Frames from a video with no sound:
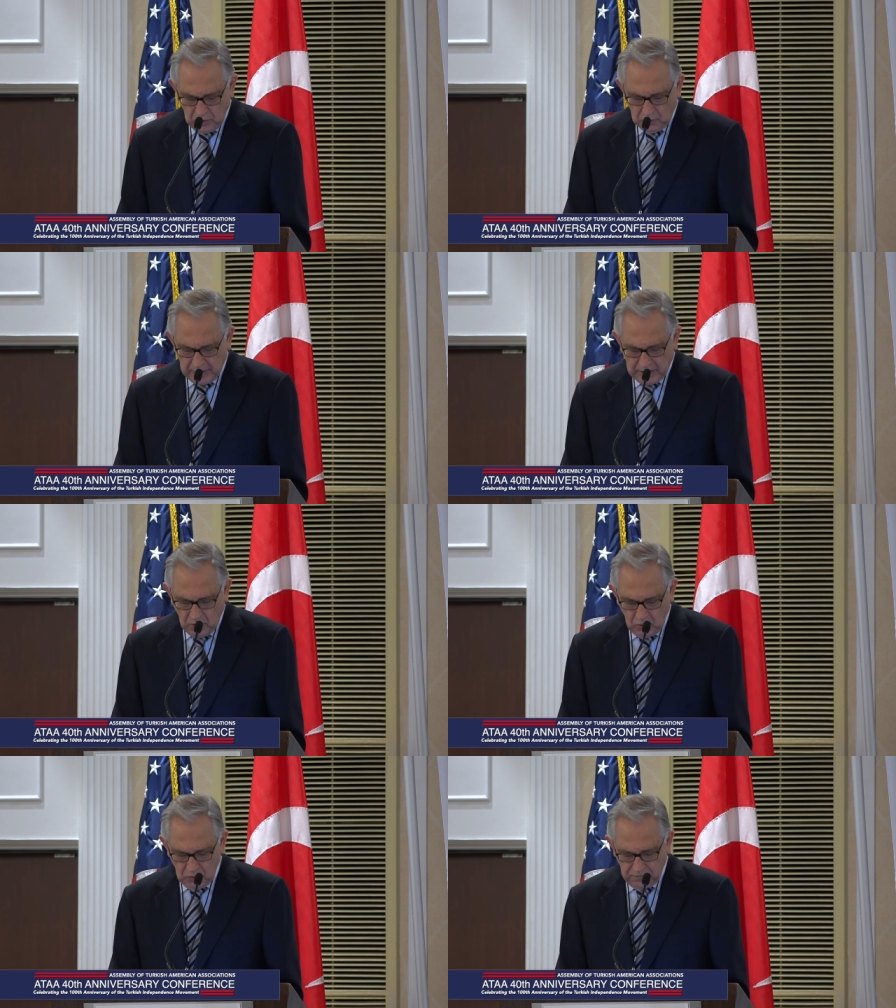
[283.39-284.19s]
my
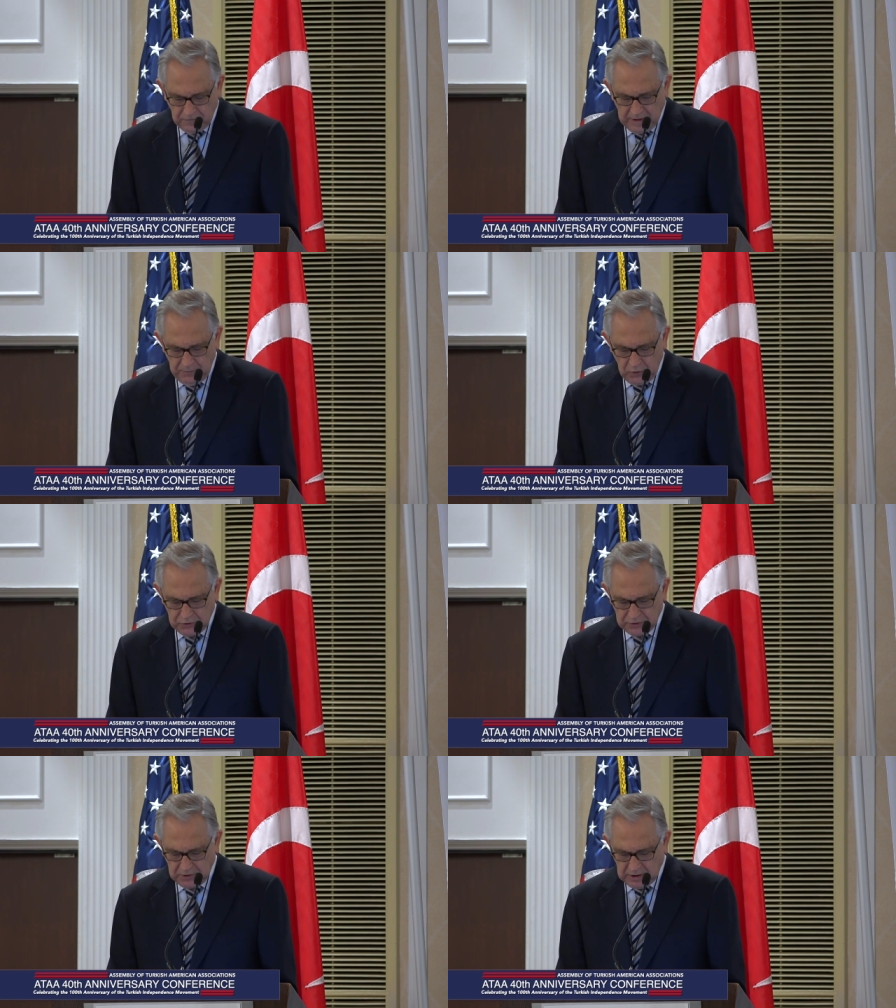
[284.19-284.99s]
own
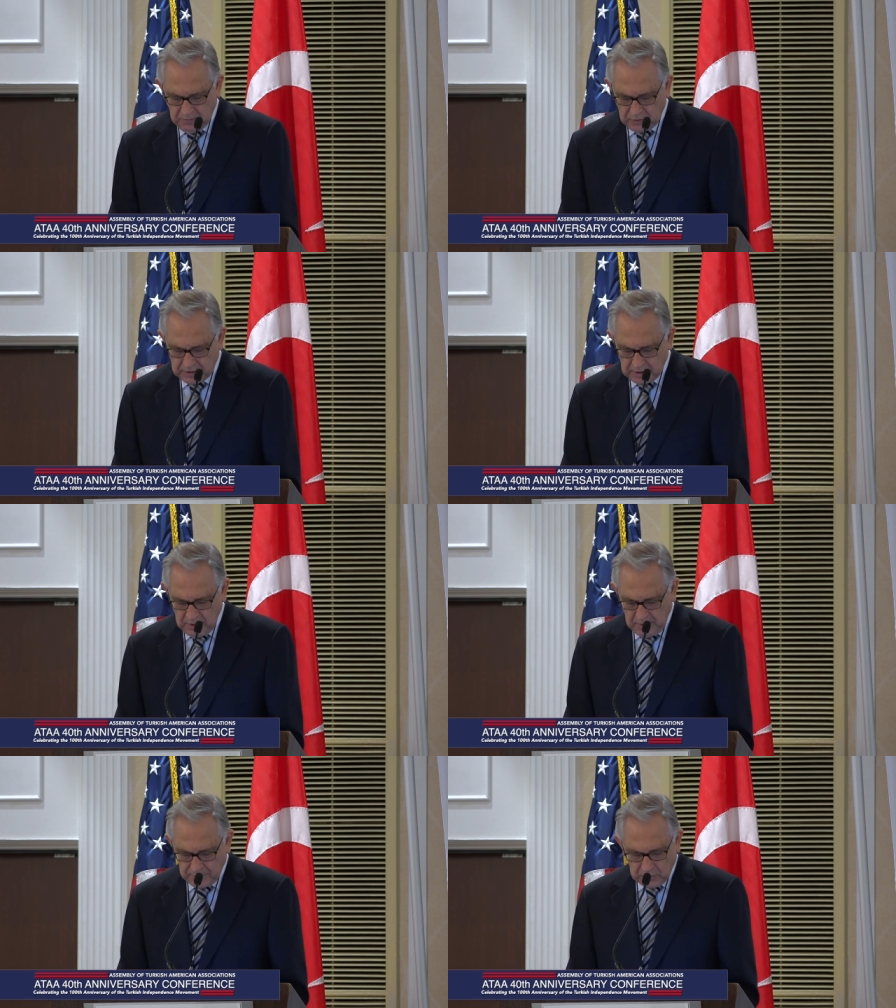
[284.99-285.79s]
one-person company
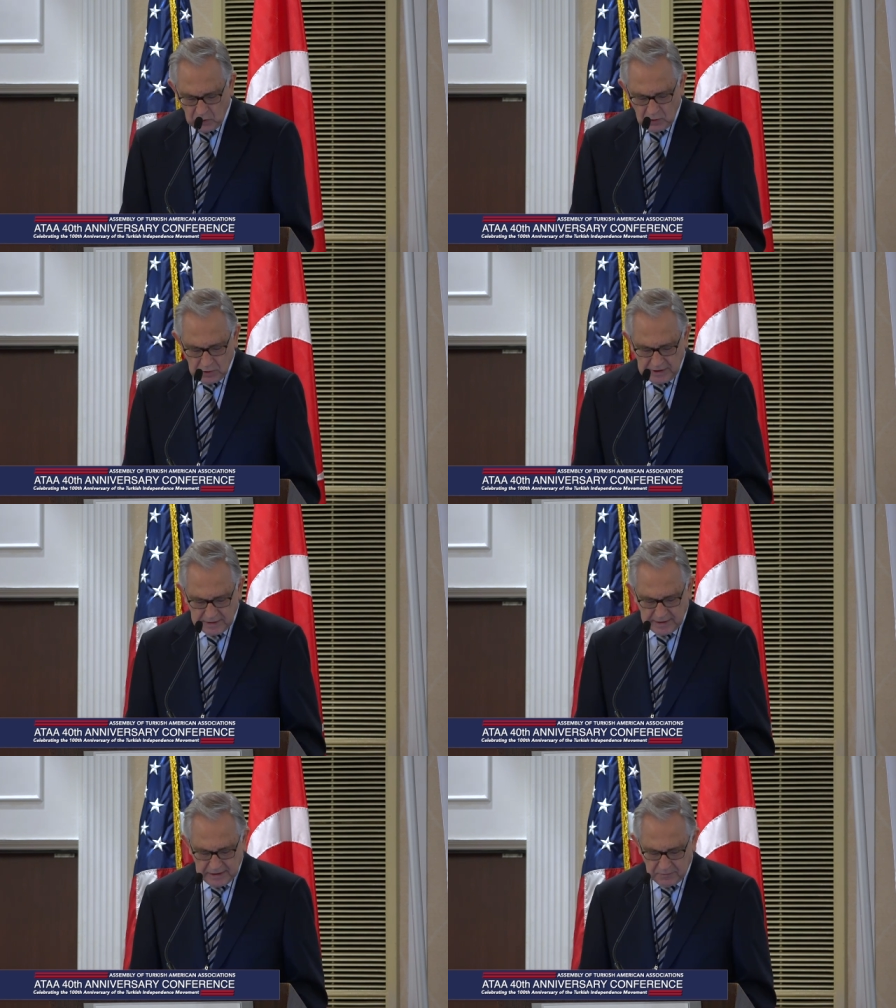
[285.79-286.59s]
called
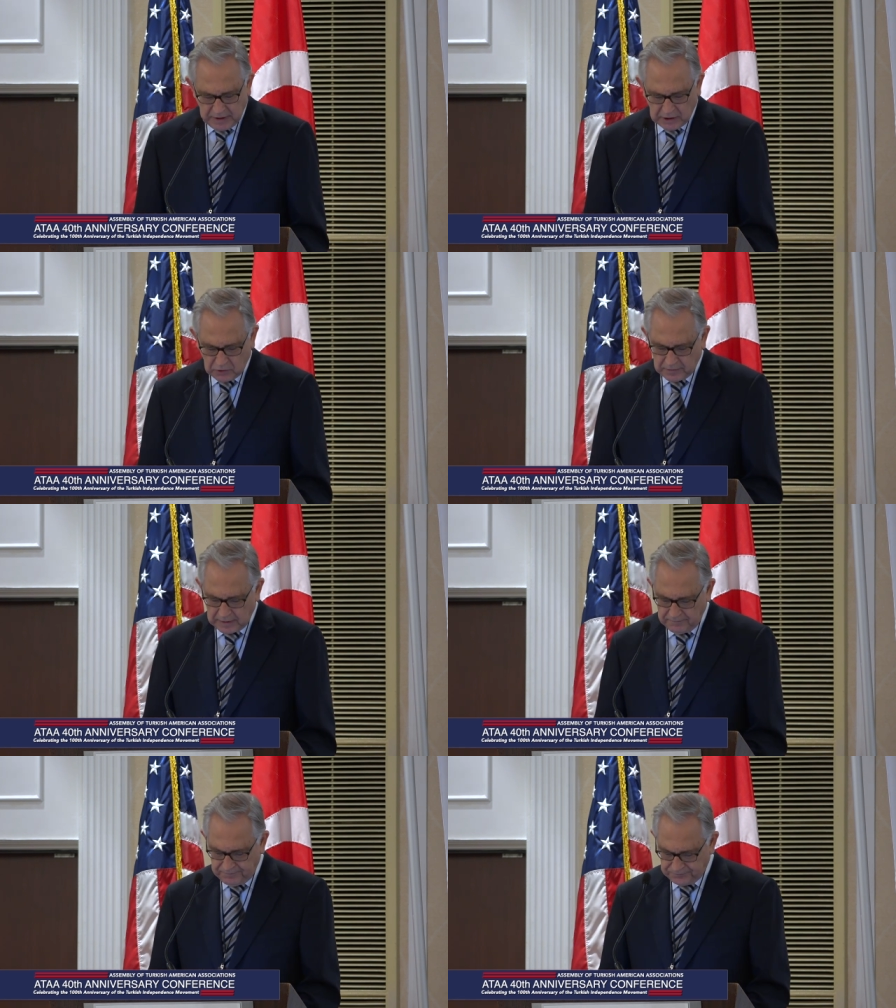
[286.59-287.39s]
Hittite Microwave.